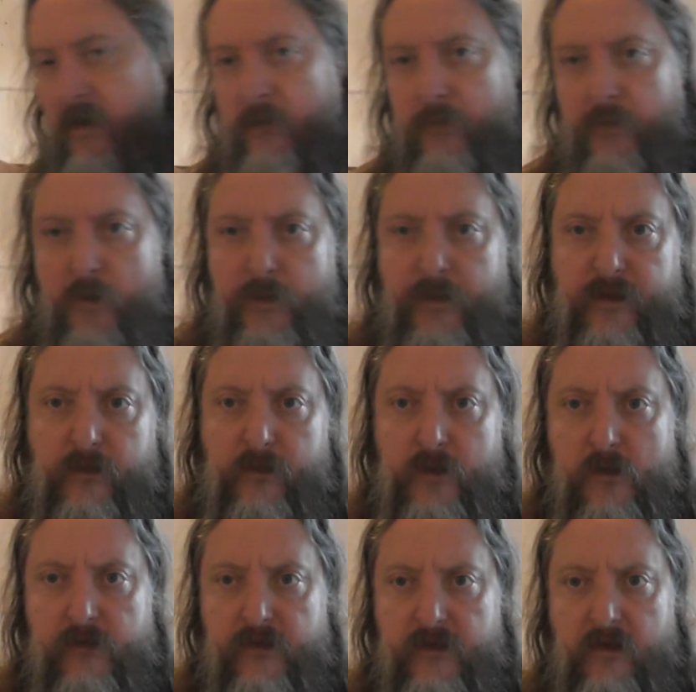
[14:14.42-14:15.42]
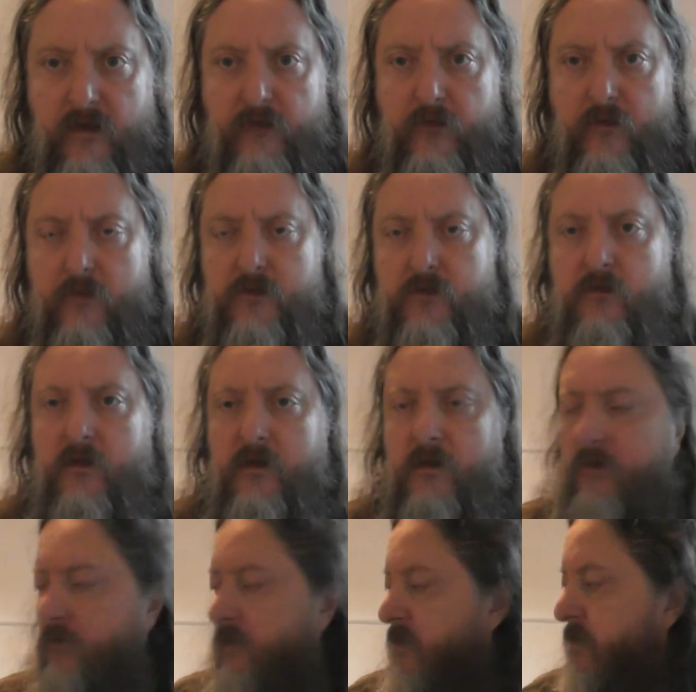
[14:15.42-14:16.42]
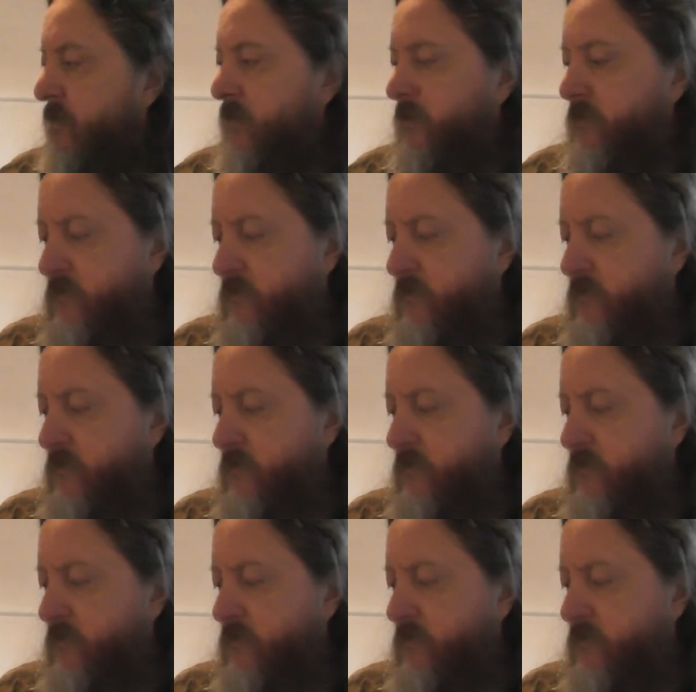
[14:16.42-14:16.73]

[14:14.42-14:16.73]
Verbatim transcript: uh, Blue Beetle movie. I thought it was quite cool. I,